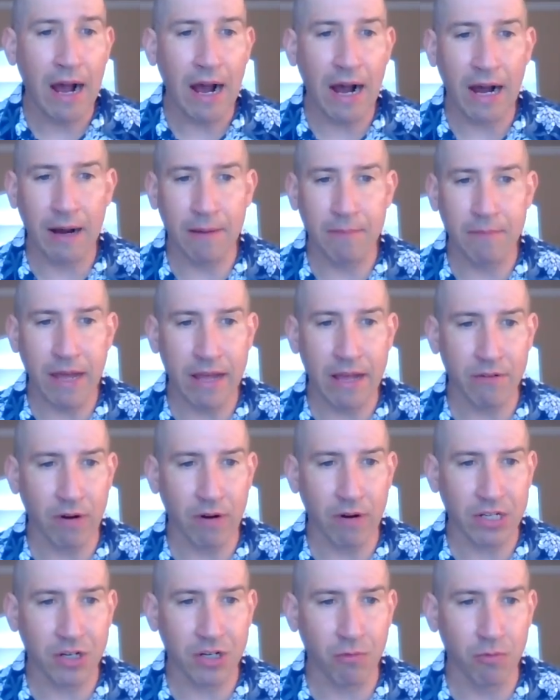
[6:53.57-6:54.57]
And
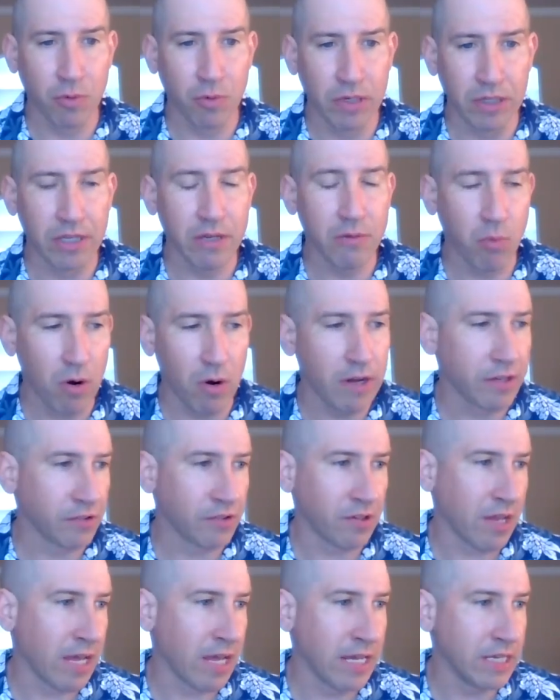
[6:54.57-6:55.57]
Russia really
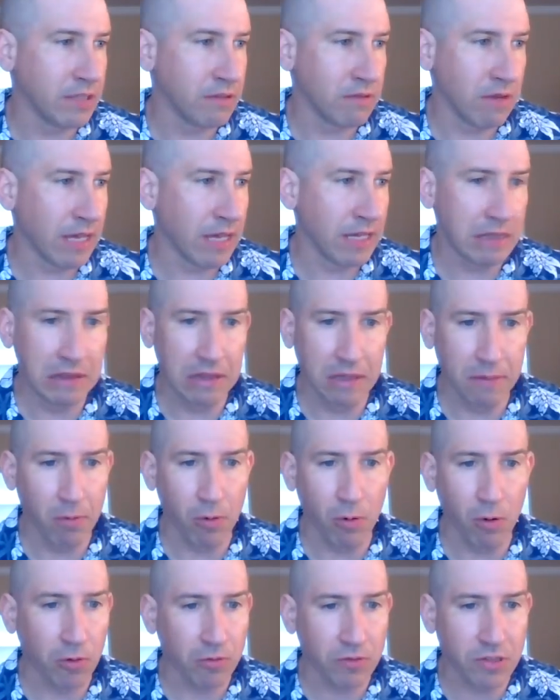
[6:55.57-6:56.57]
was a
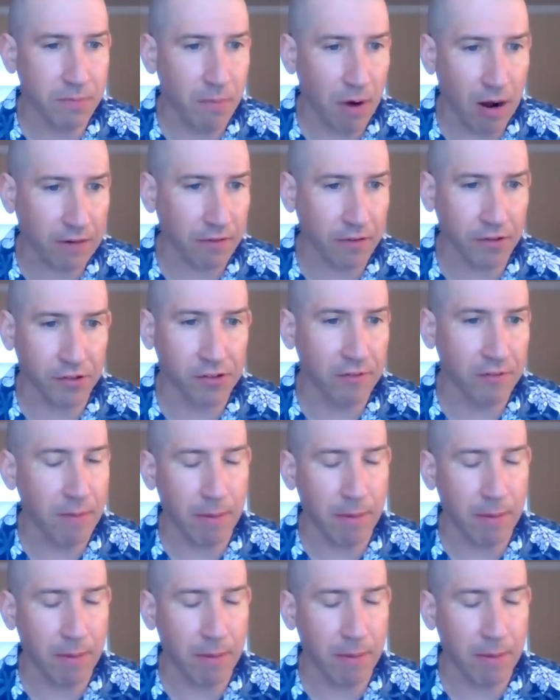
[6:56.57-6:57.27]
liberal democracy.